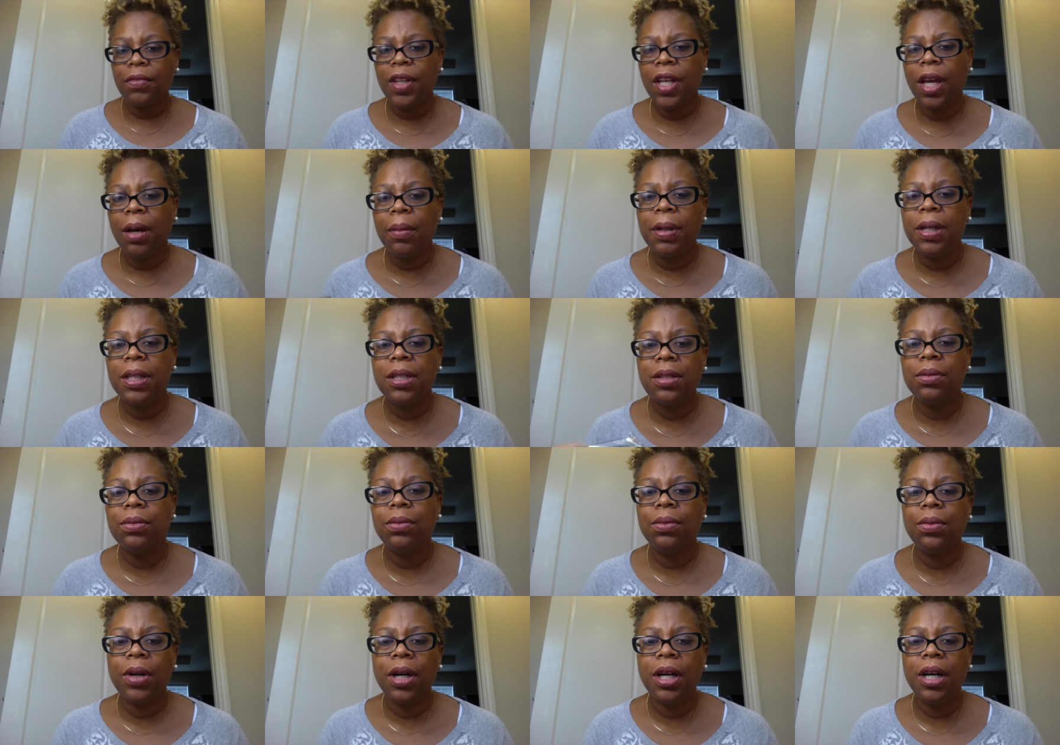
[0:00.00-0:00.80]
I'm going to do
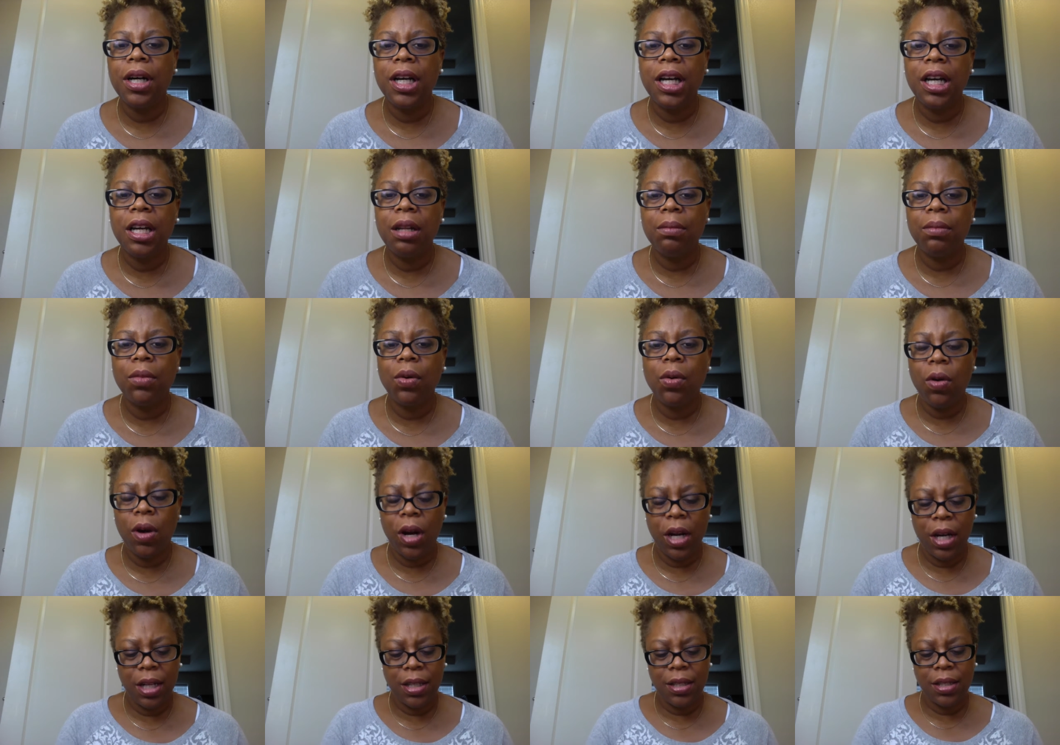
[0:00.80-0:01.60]
one
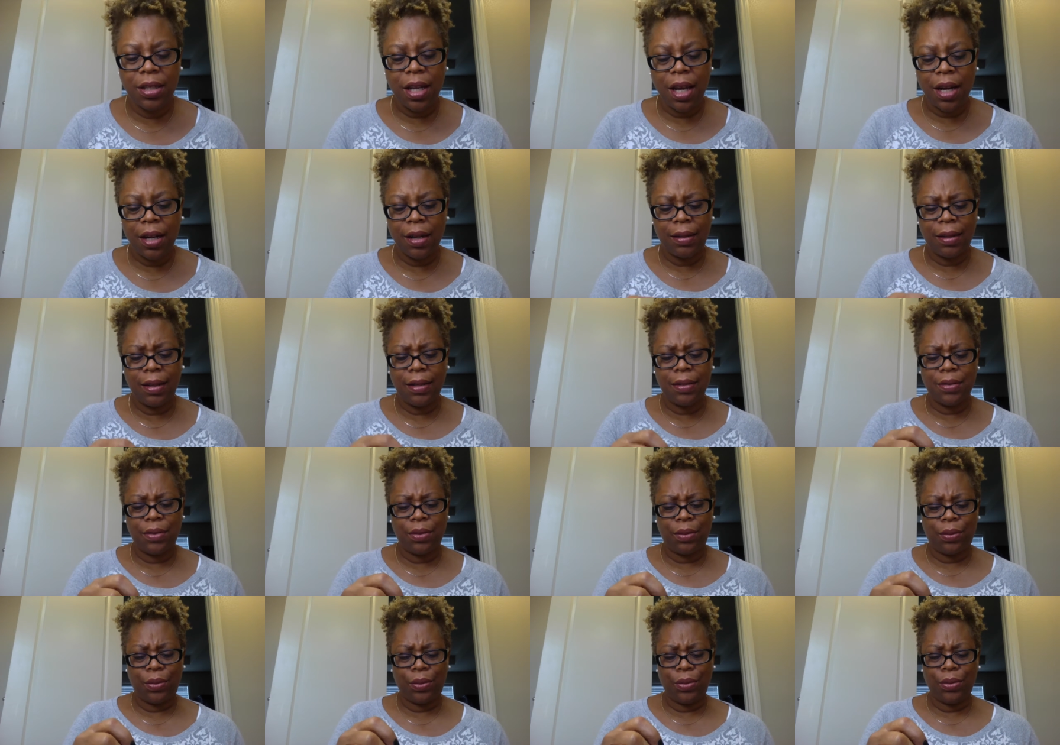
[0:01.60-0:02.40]
more. And it's not against
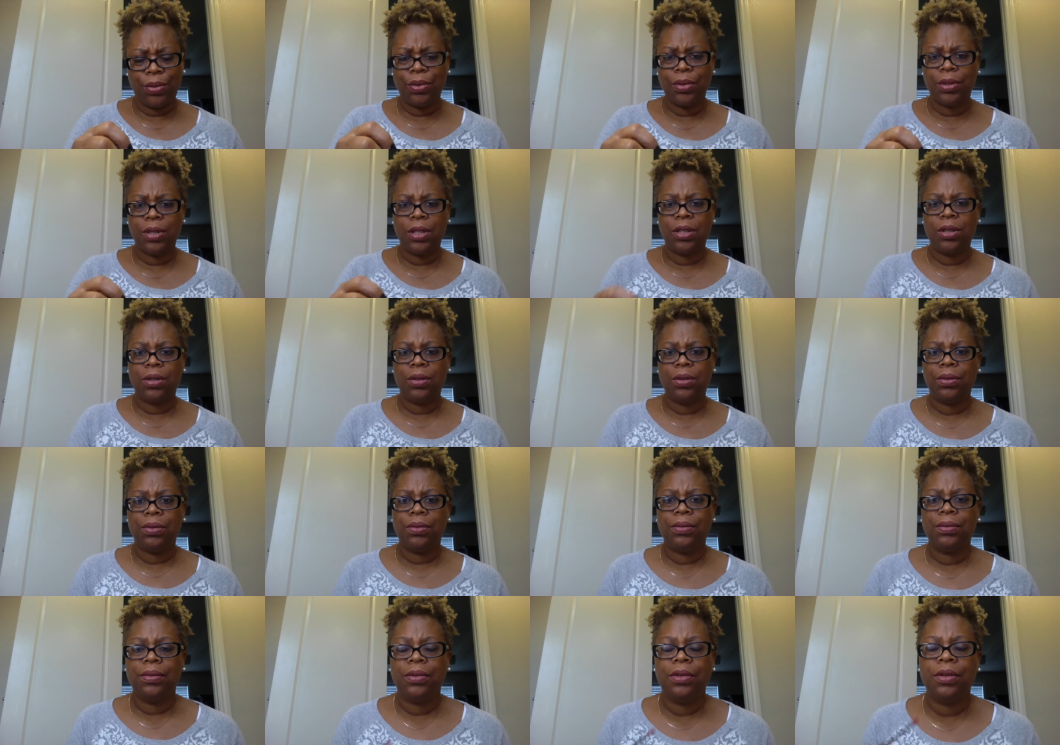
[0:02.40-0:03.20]
the rules
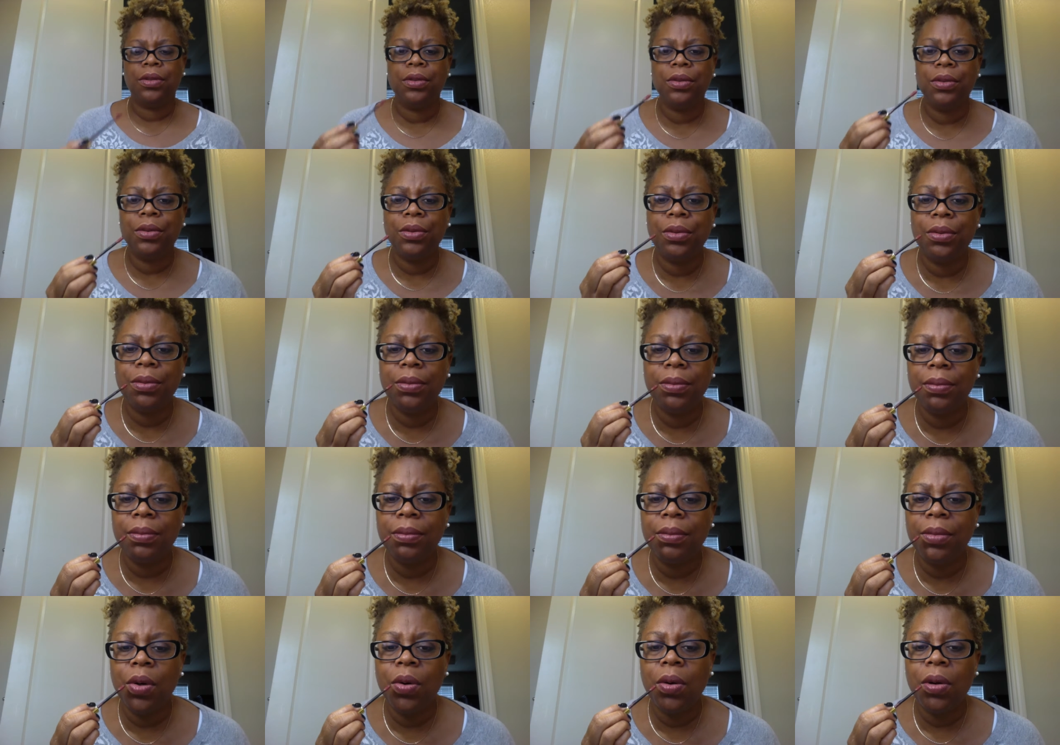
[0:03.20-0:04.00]
to do
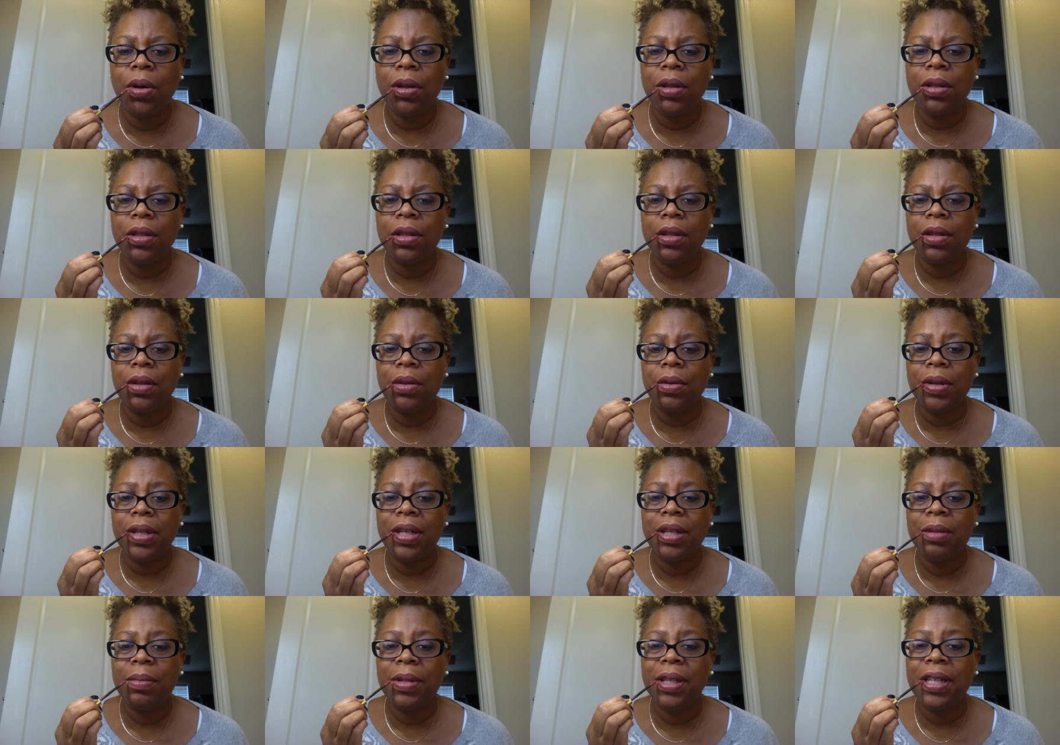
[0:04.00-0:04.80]
more than
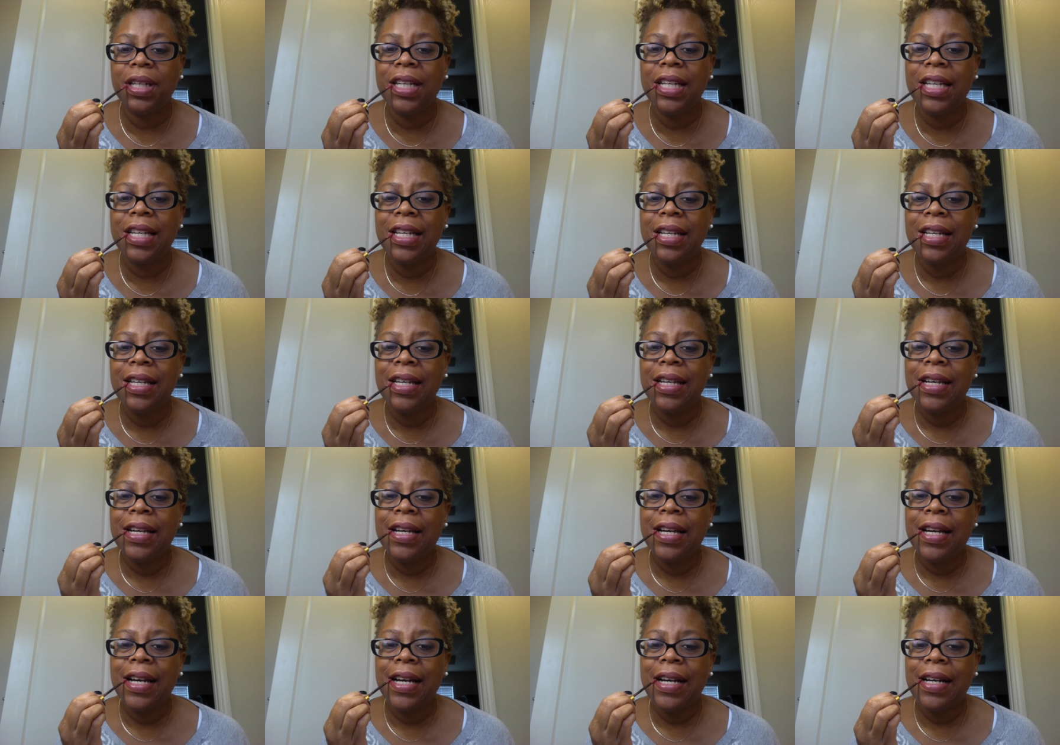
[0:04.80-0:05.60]
three, but
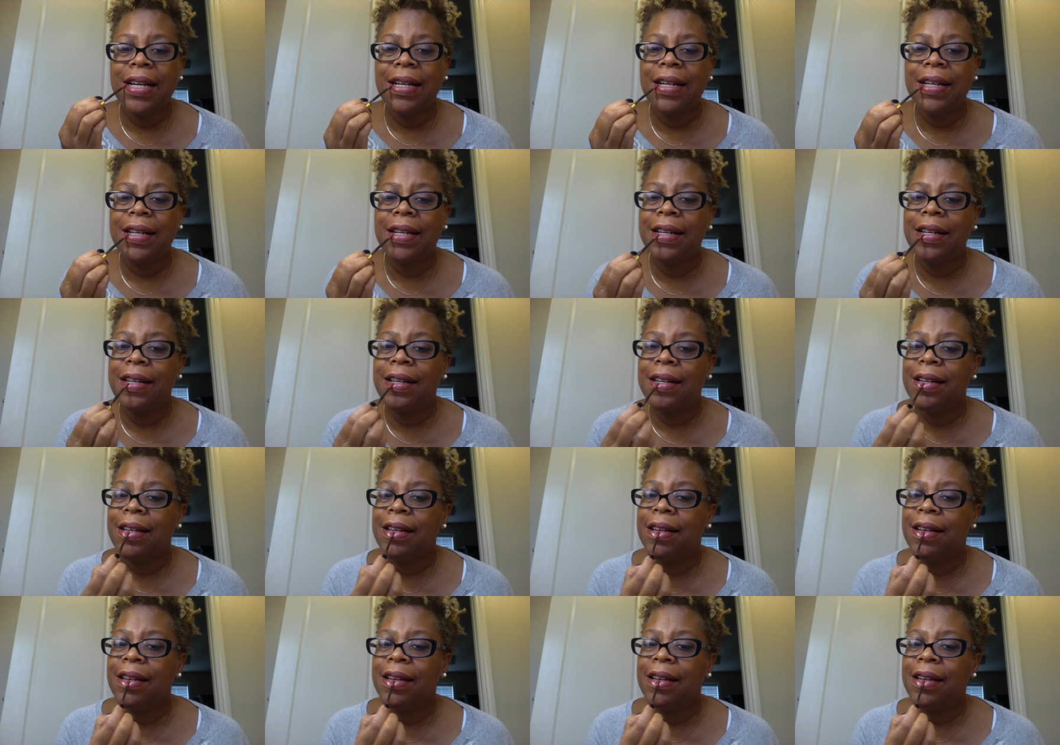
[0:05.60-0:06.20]
uh,